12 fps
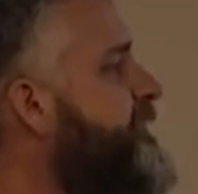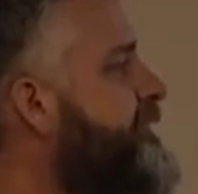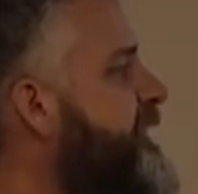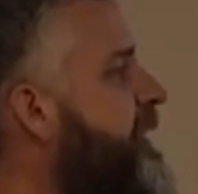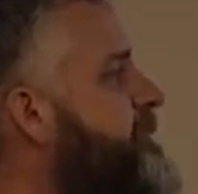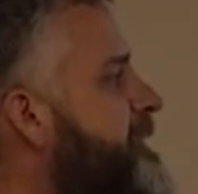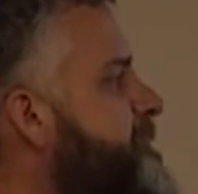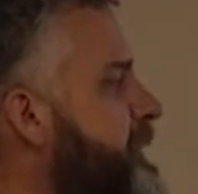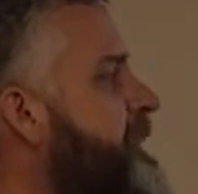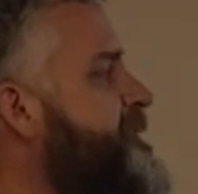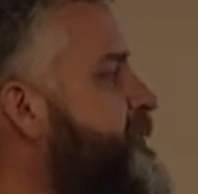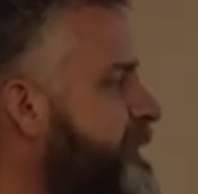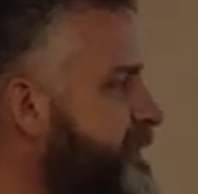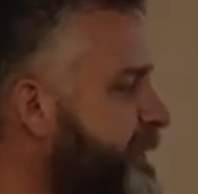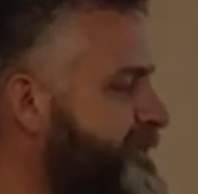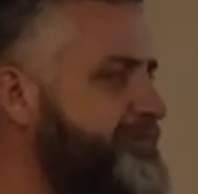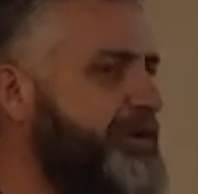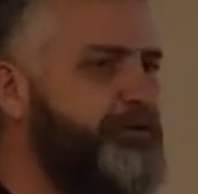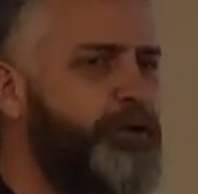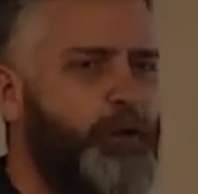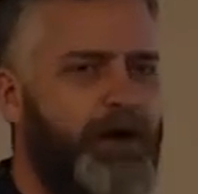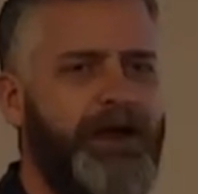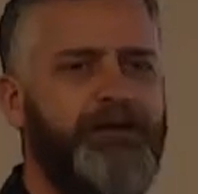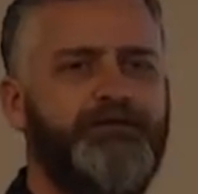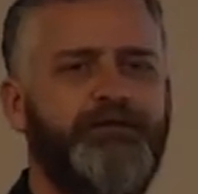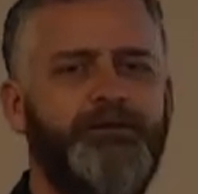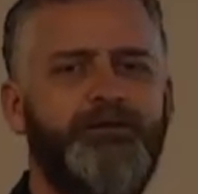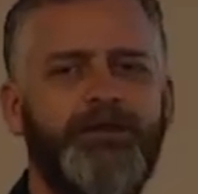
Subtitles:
family patriotism of the wife.